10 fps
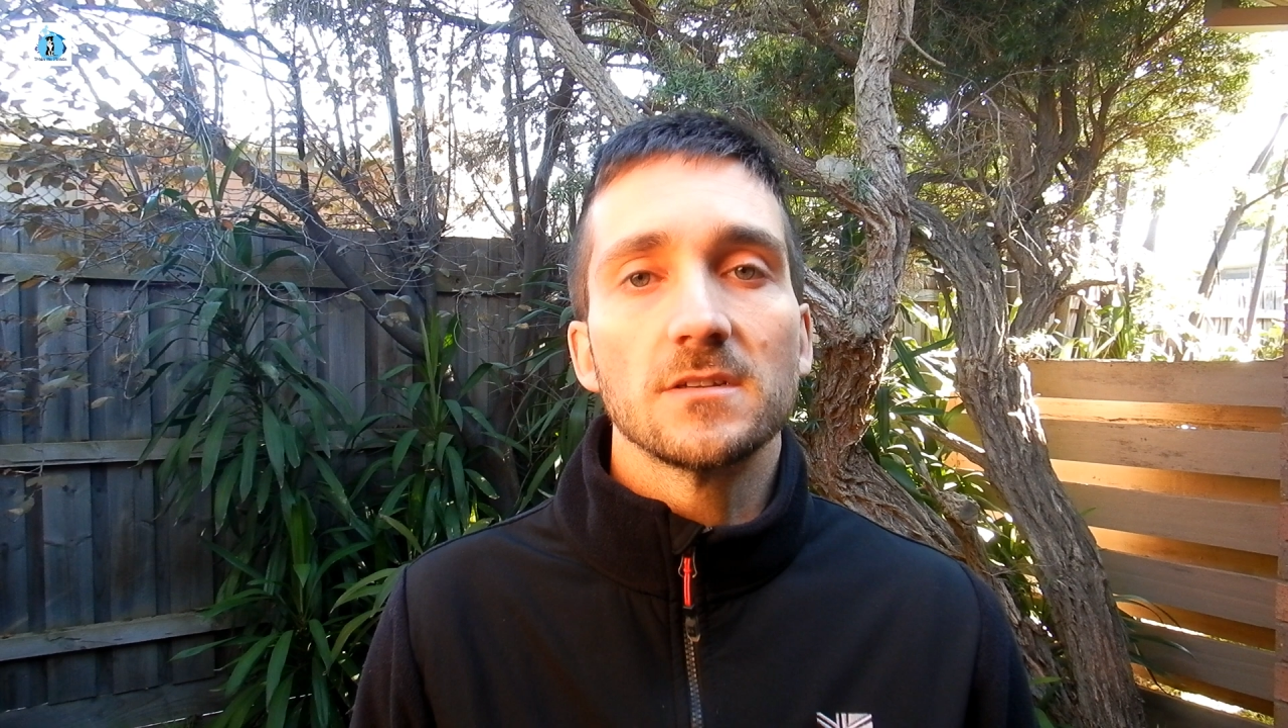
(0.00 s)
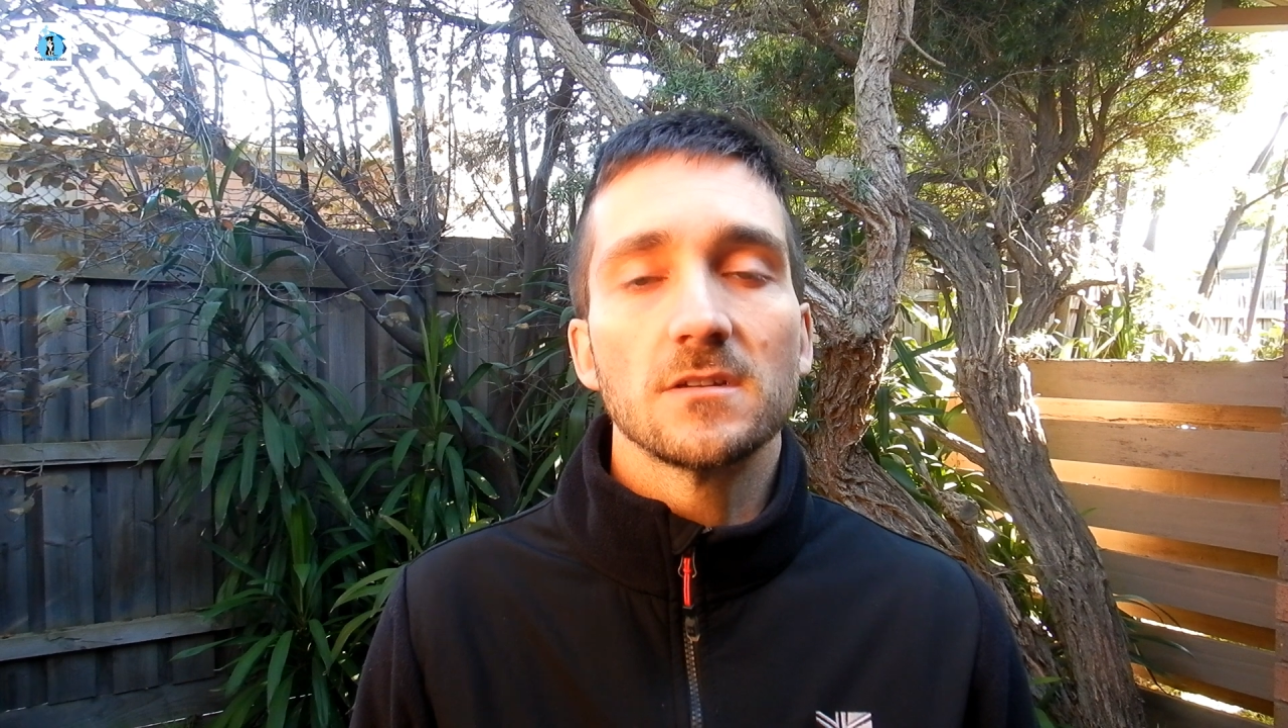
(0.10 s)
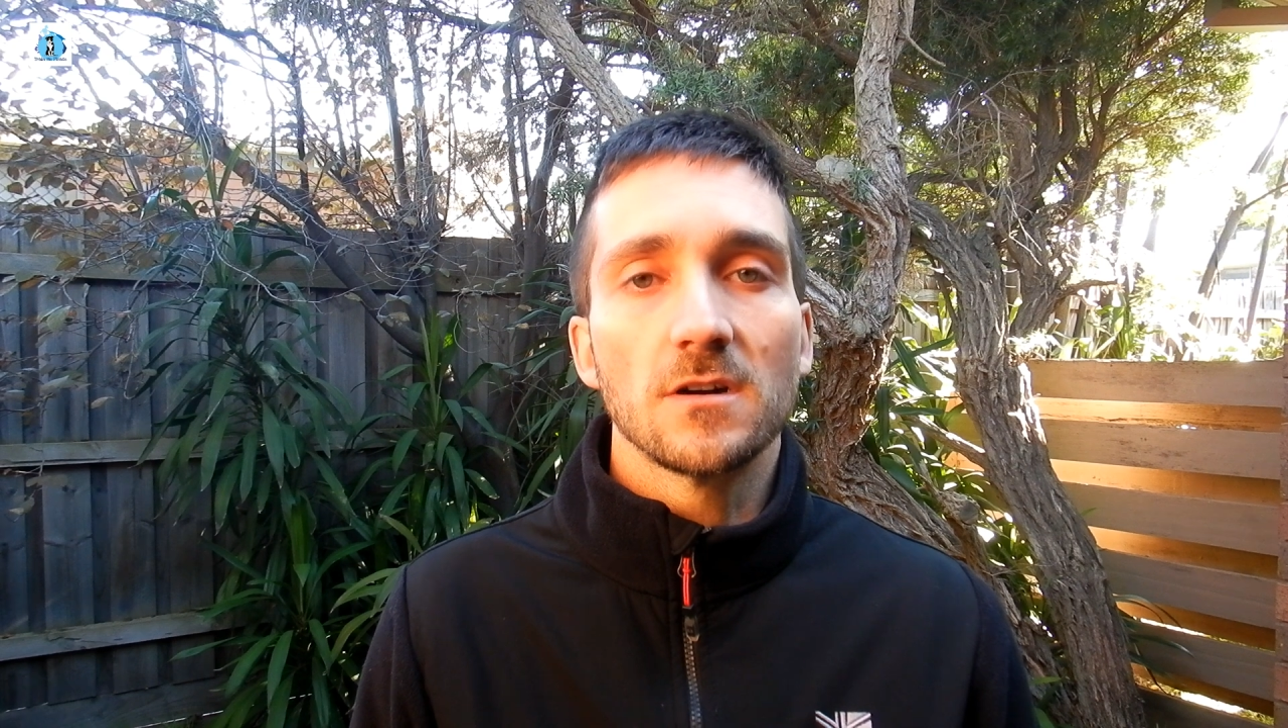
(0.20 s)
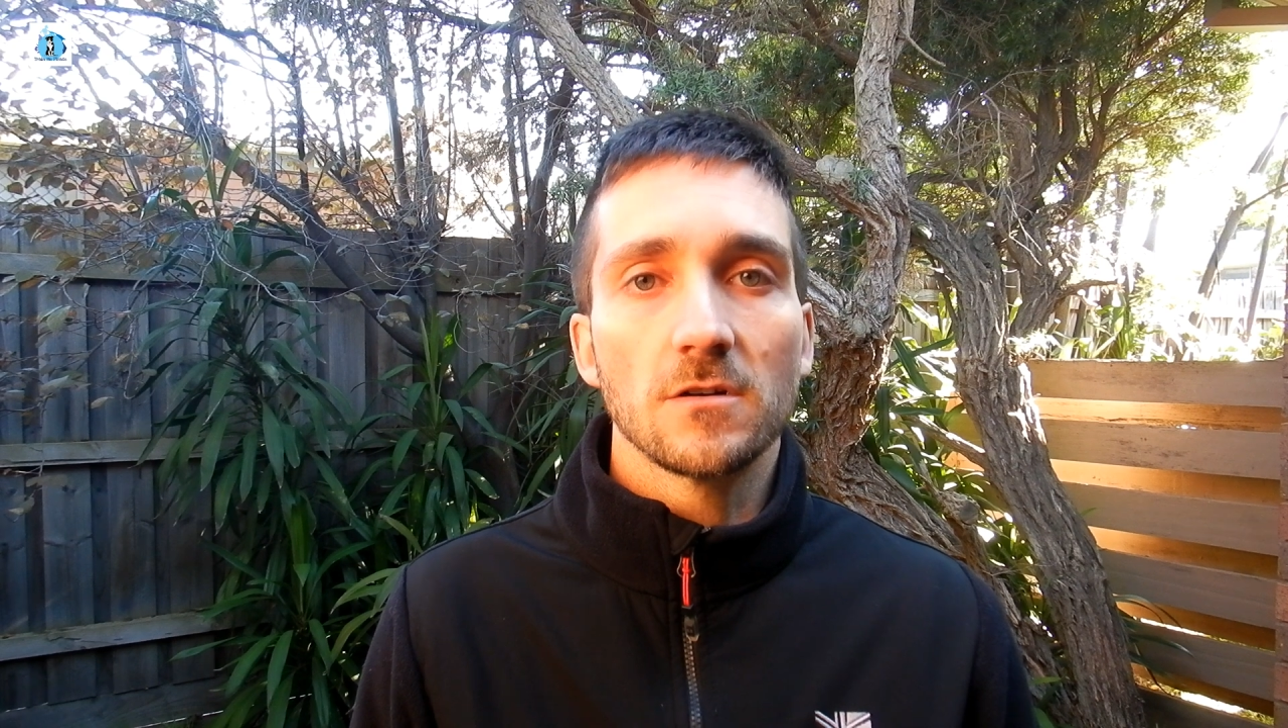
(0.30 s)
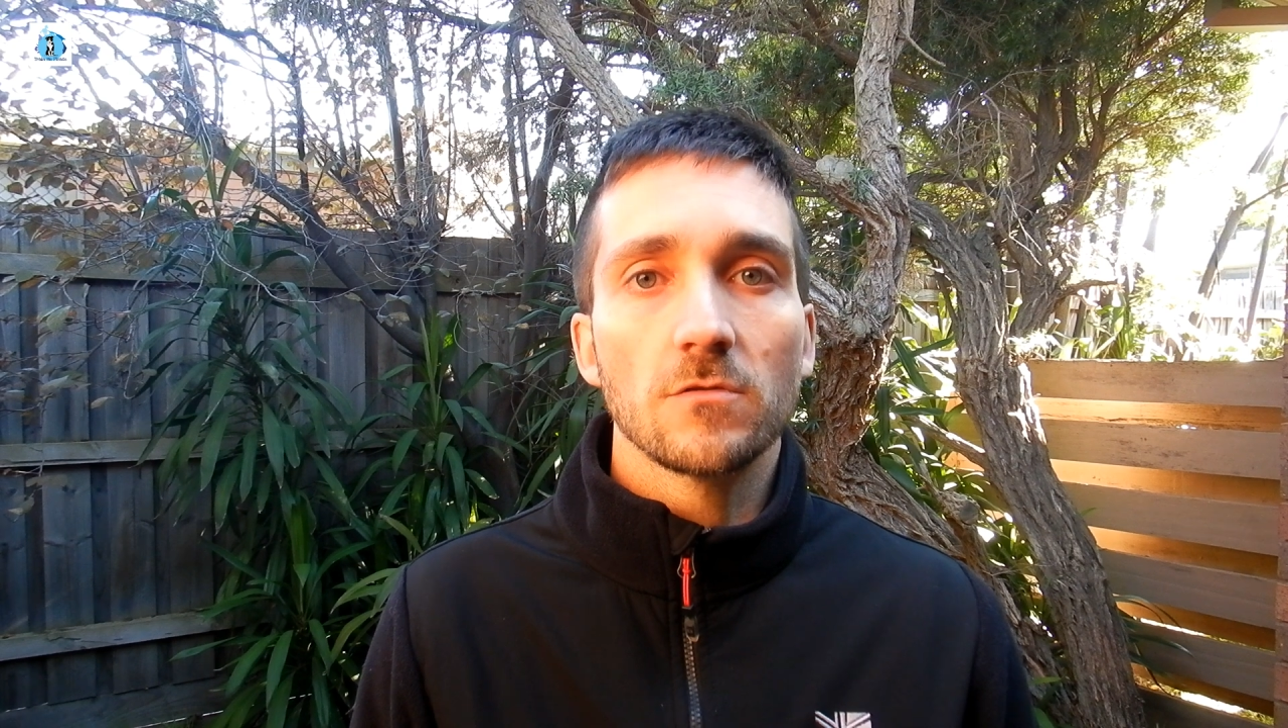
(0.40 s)

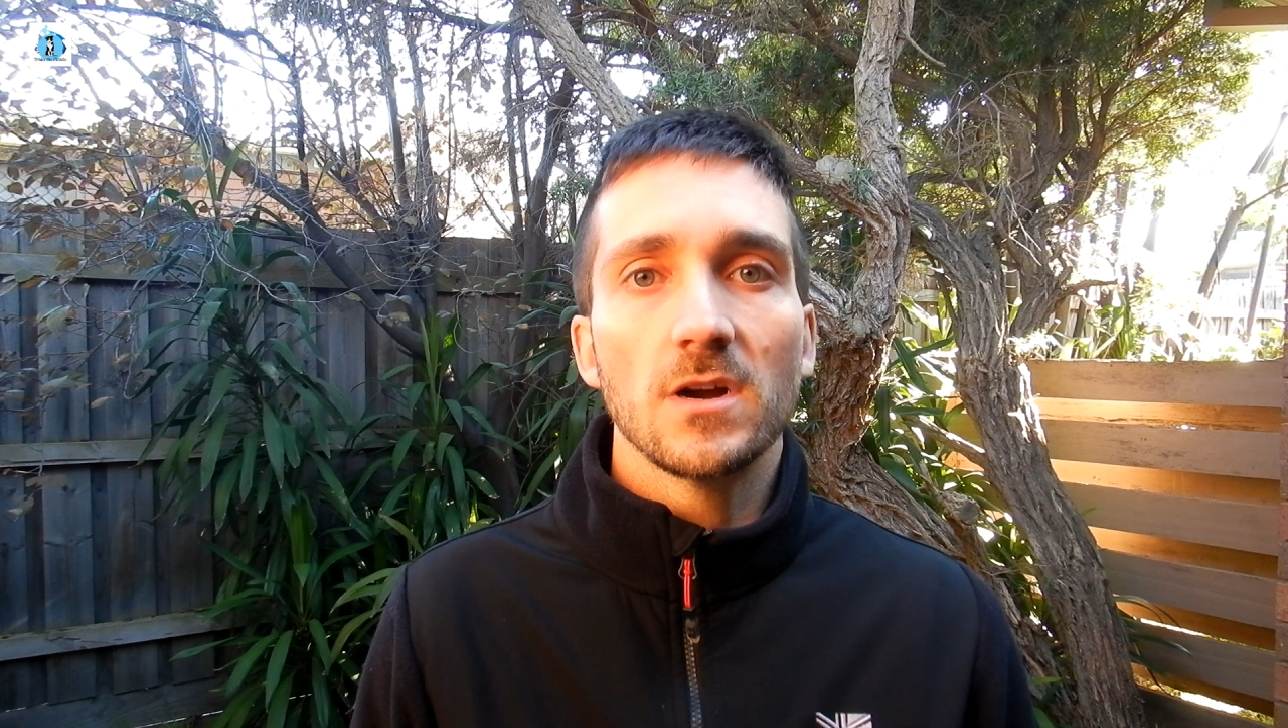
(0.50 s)
the dog